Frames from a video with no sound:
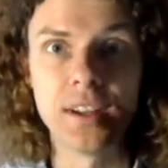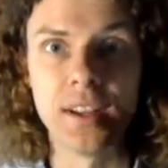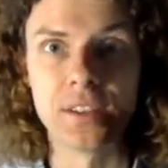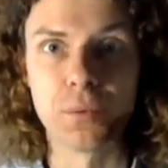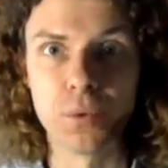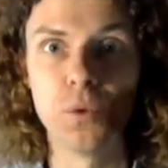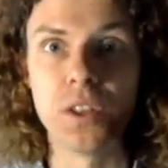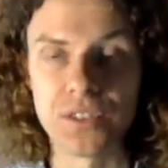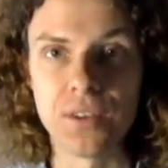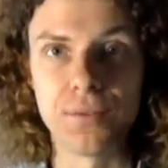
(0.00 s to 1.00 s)
It's a rule
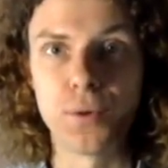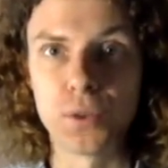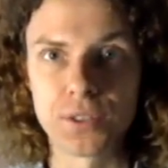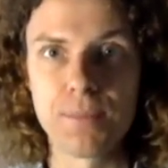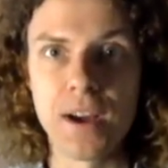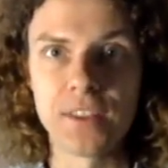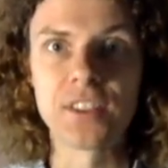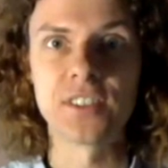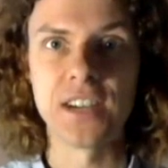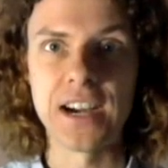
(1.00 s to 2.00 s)
that's enforced by the
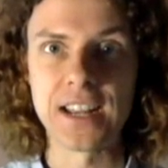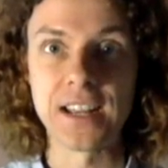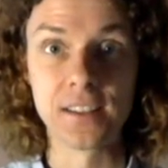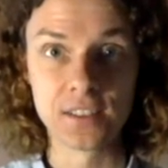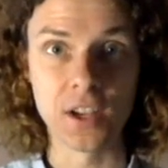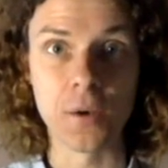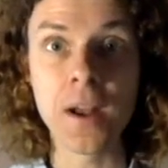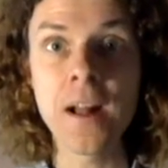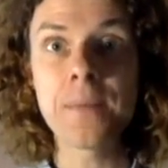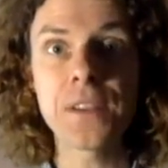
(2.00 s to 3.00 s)
society. So
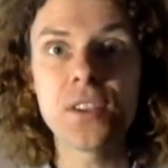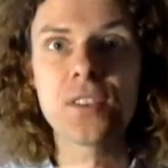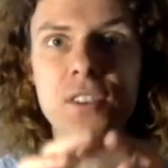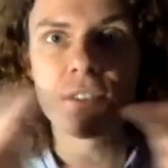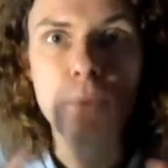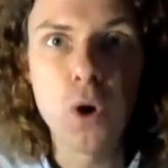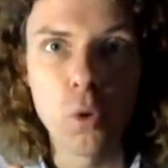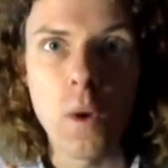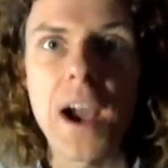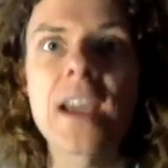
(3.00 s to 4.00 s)
this is a small
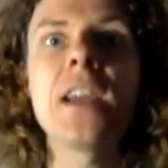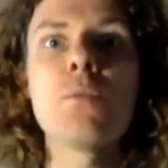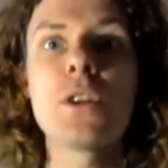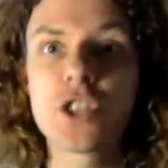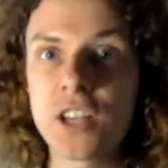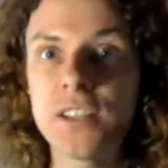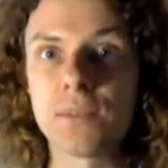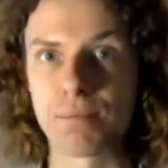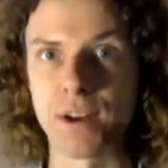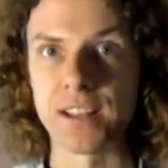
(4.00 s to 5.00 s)
way in which she's
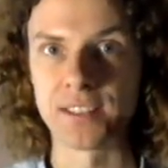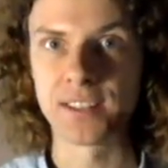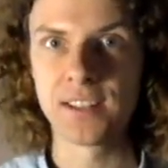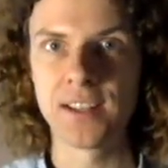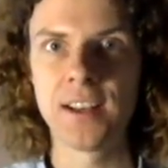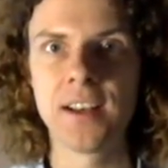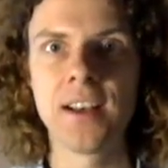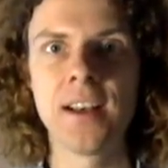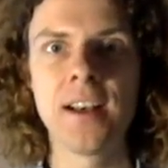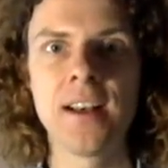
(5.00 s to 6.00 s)
oppressed.
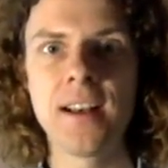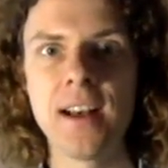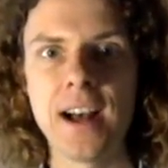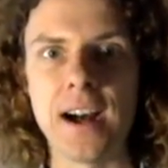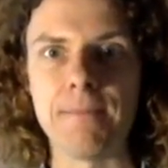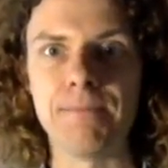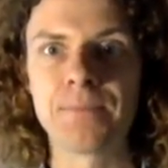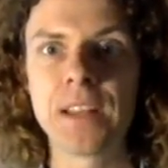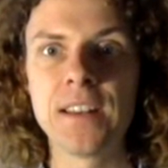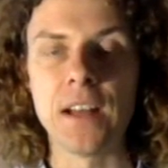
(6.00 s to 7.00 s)

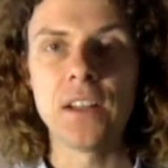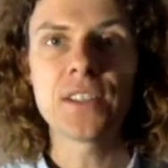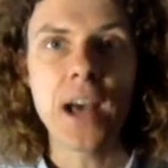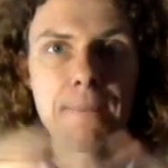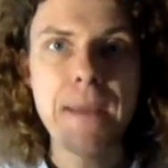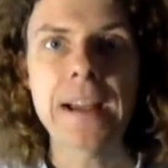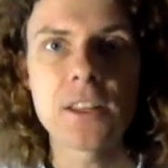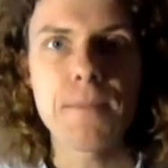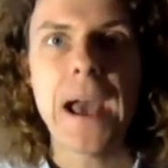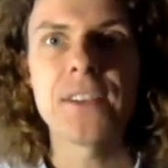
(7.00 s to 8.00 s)
Now let's unpack
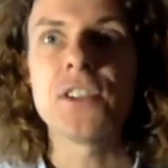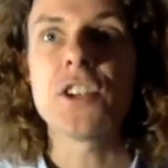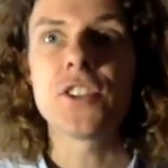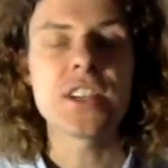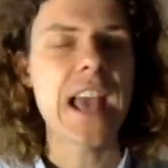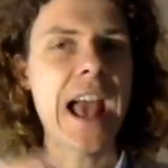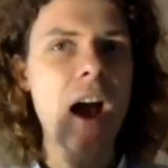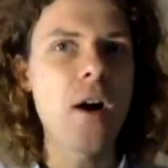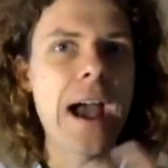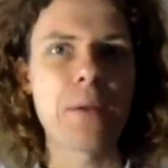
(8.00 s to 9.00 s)
the passage and see
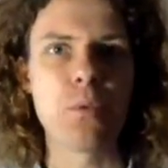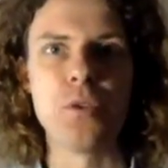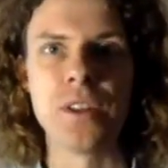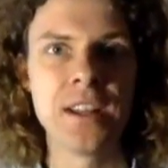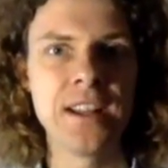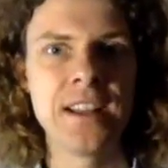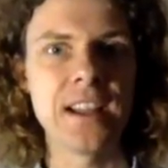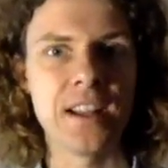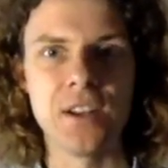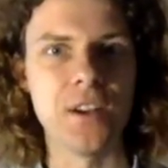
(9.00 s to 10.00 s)
how Atwood,
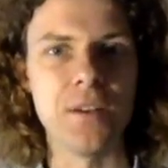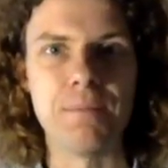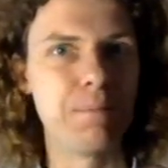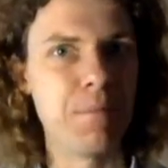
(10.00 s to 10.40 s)
in her